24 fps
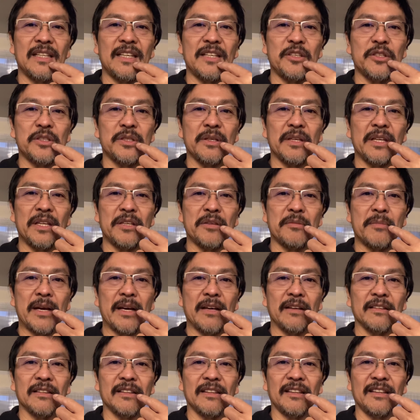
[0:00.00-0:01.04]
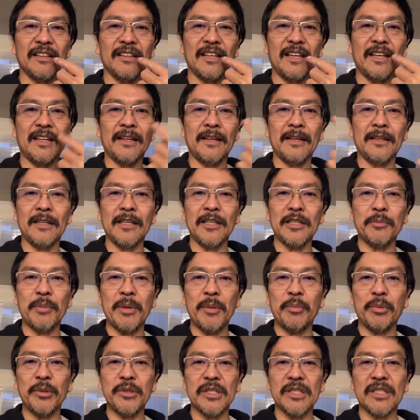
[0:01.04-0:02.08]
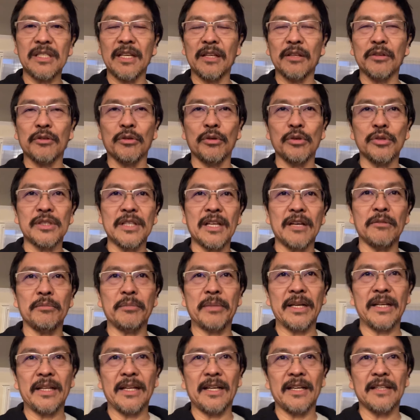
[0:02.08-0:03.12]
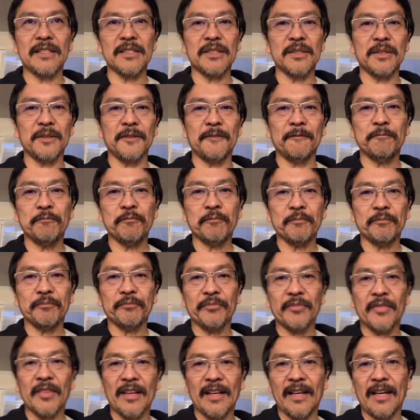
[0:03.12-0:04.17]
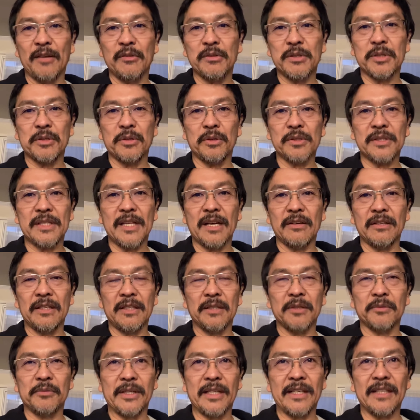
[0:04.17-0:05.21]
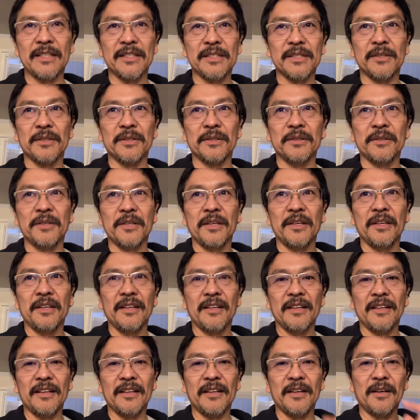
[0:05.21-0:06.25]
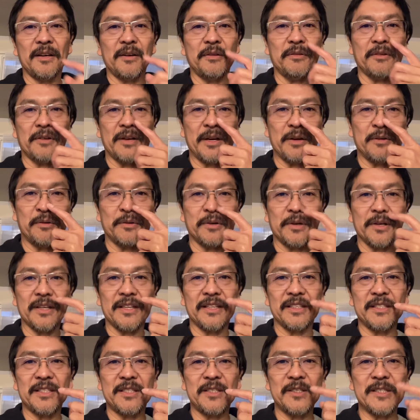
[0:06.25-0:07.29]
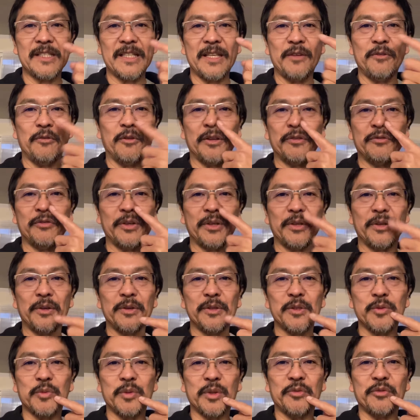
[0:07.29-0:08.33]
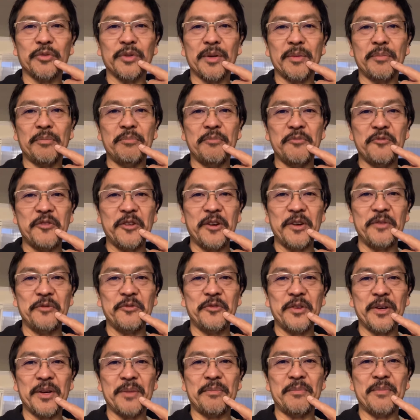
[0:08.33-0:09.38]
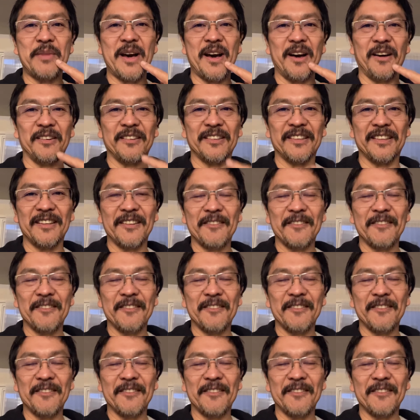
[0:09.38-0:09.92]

stick it in your mouth, and I think people just get grossed out by that. So I was grossed out either way. So where I work, it's usually one for the nose, one for the one for the mouth.